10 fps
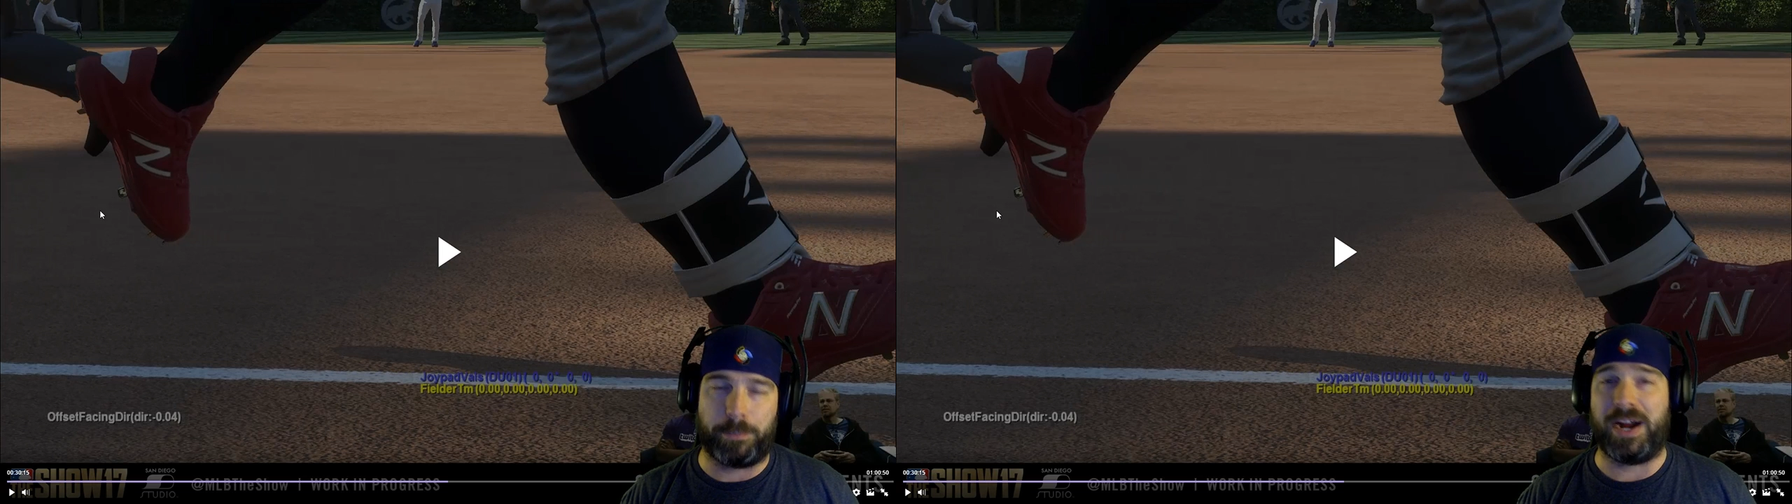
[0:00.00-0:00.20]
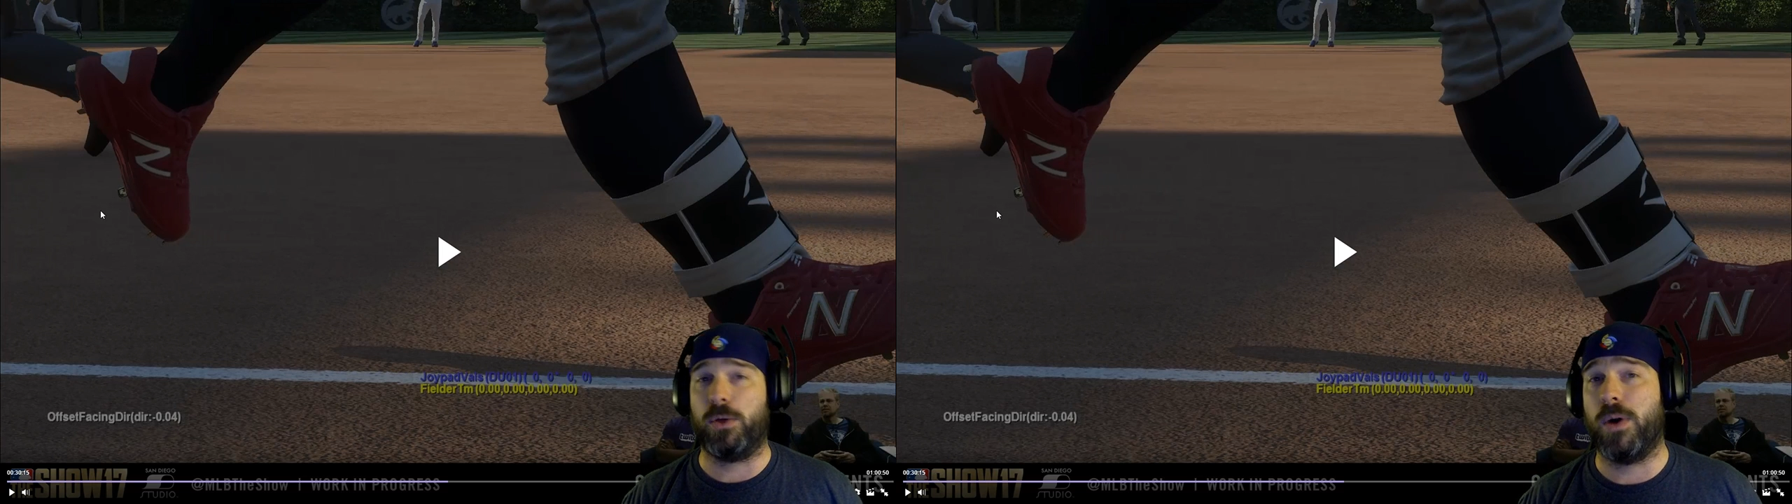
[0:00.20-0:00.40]

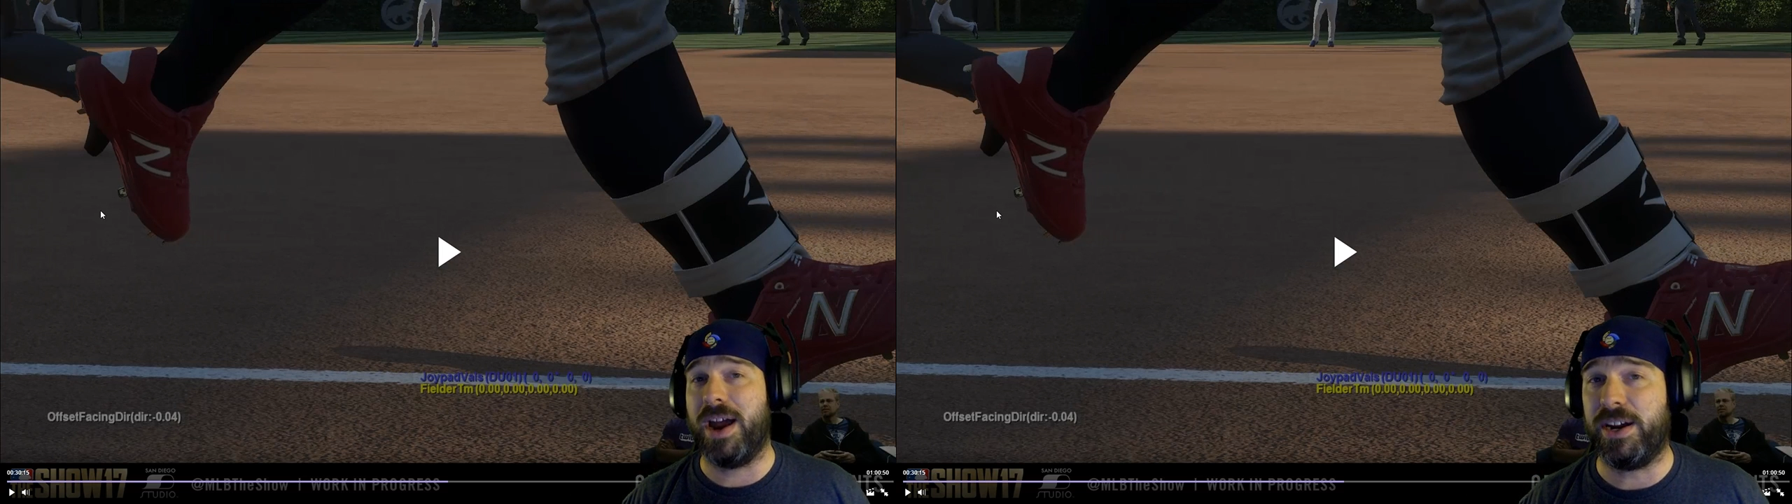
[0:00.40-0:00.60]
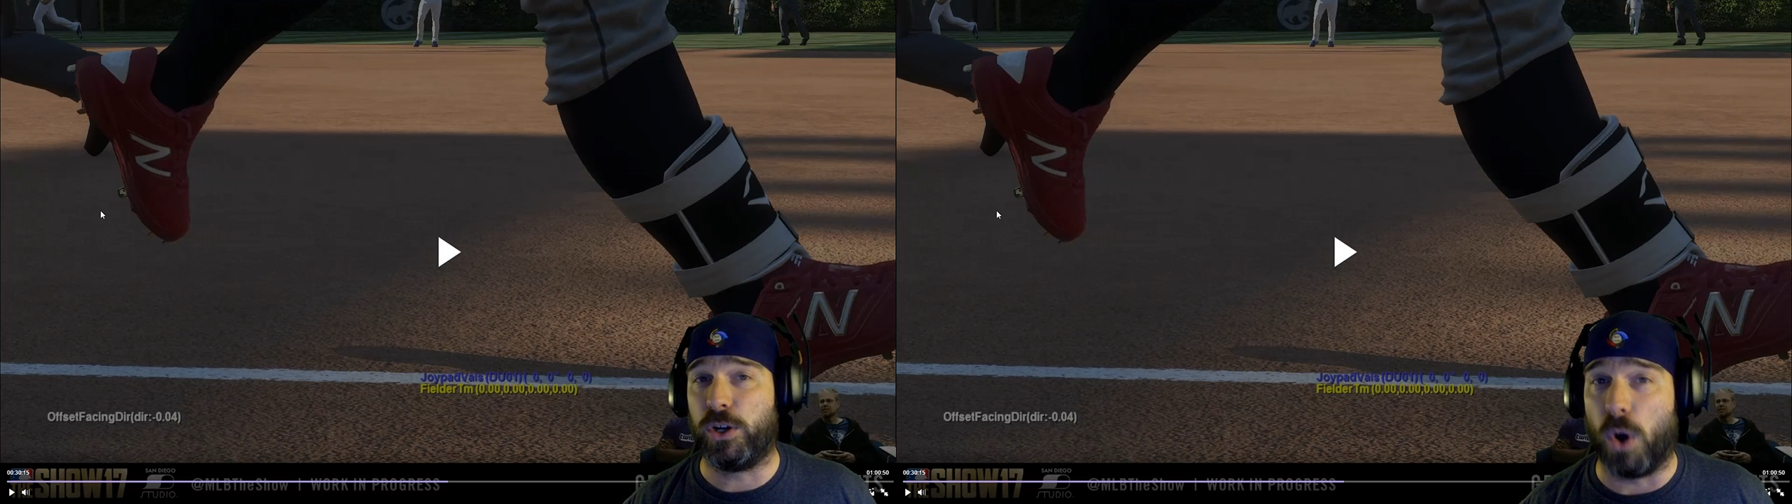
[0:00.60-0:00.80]
by the
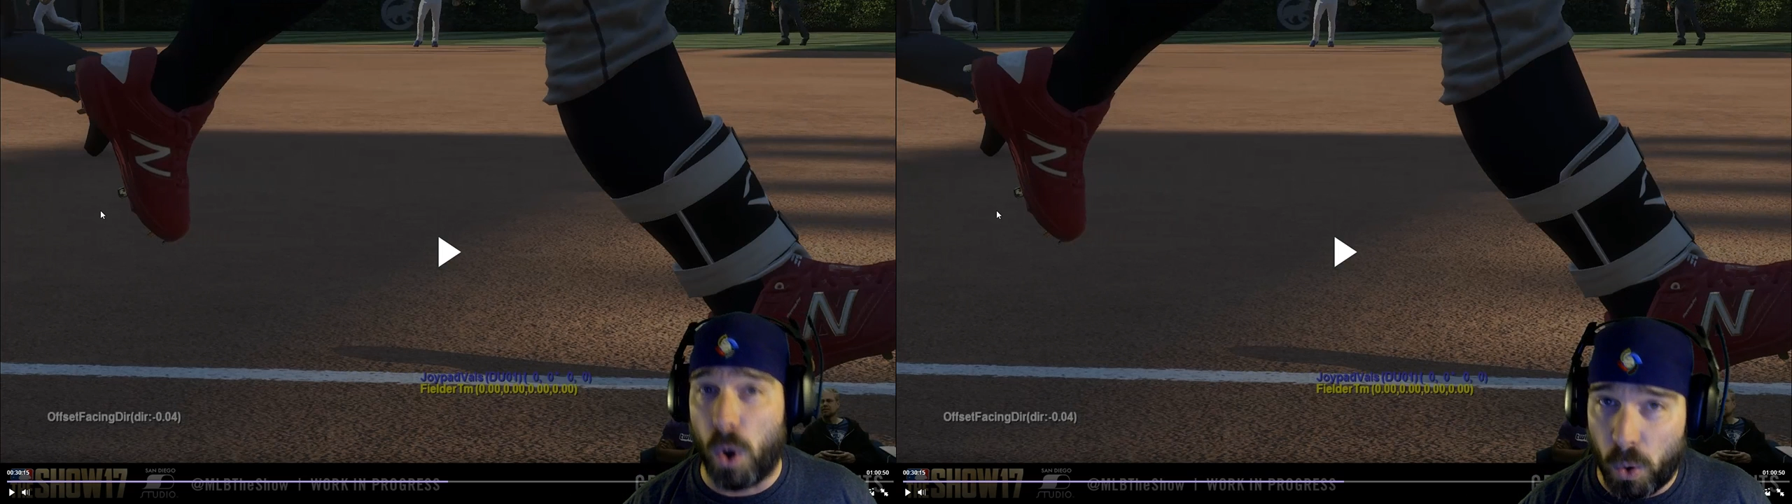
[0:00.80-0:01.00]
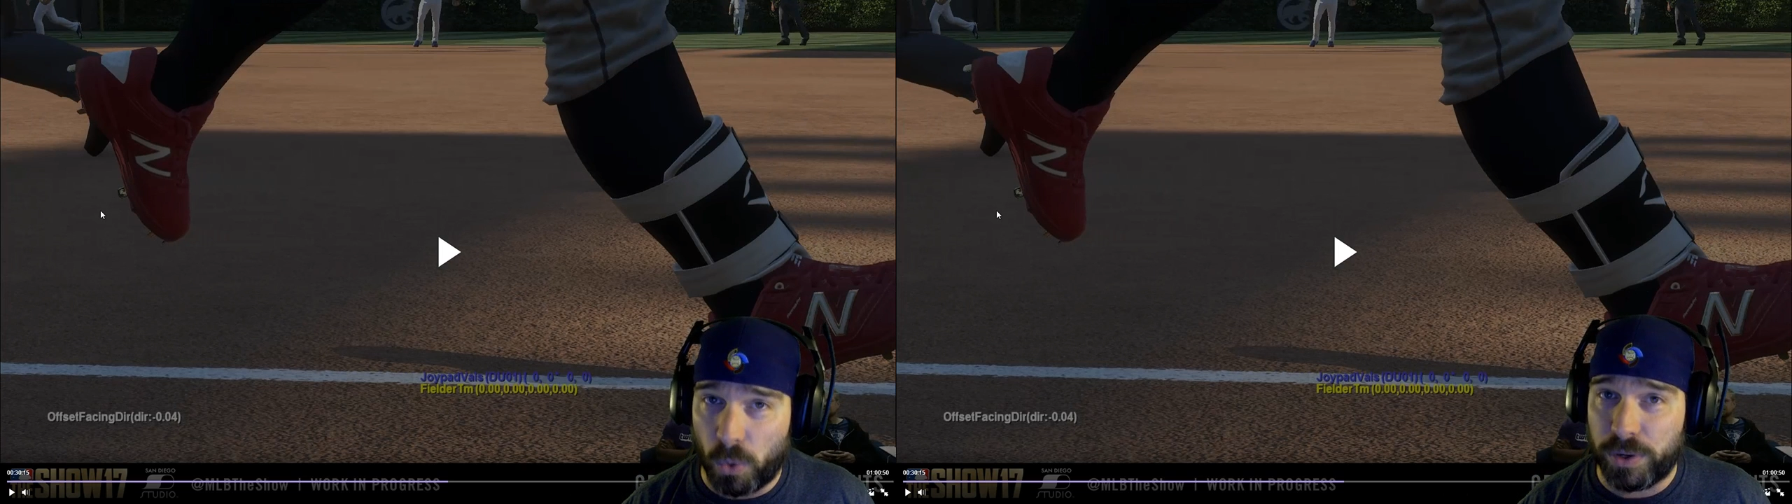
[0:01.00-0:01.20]
way,
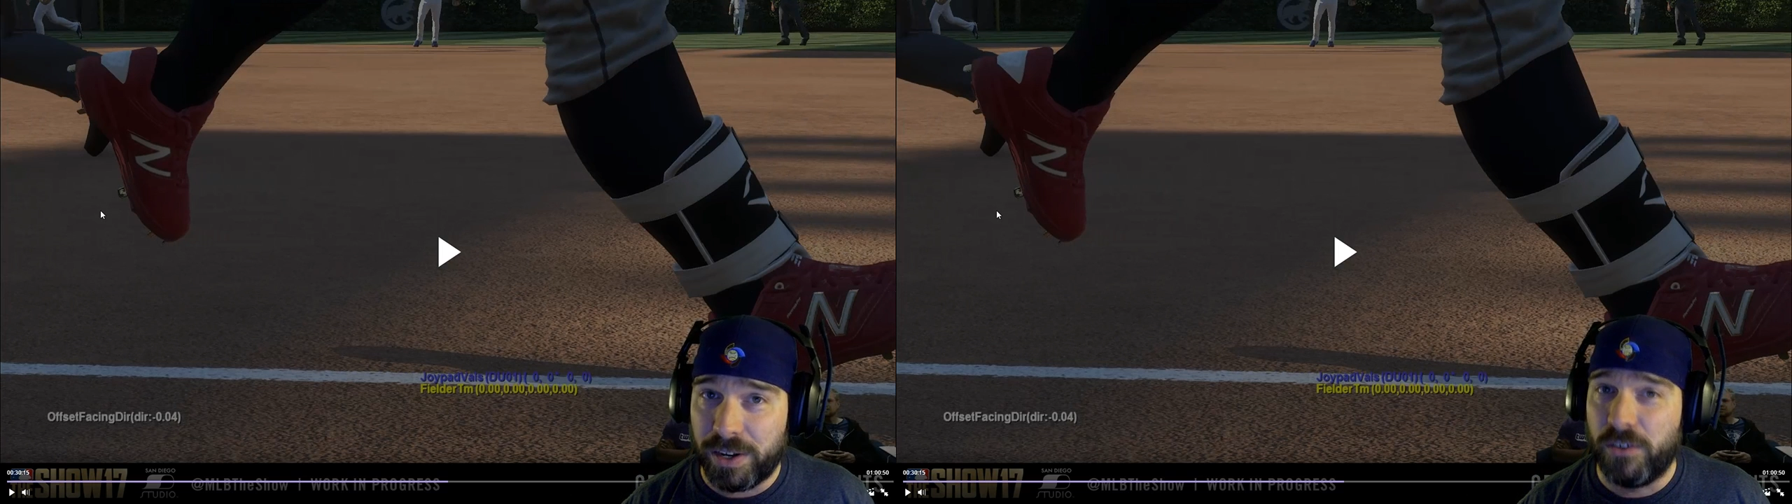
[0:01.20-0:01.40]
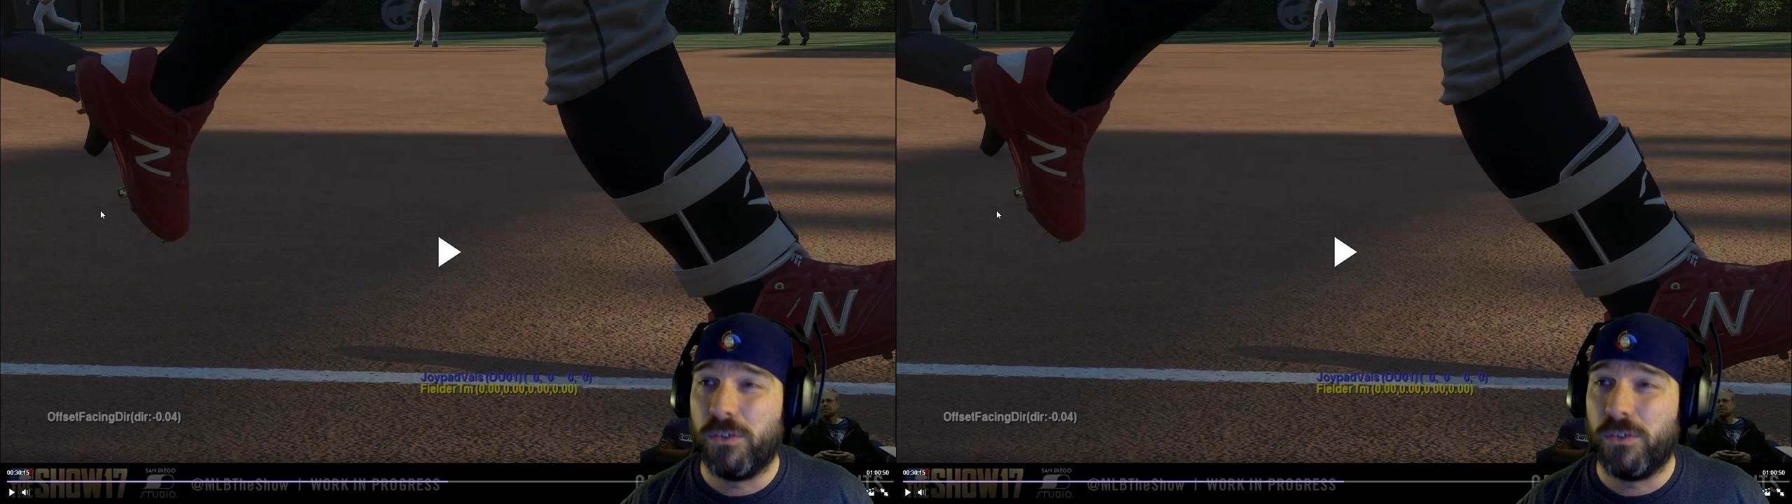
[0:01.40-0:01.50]
gold,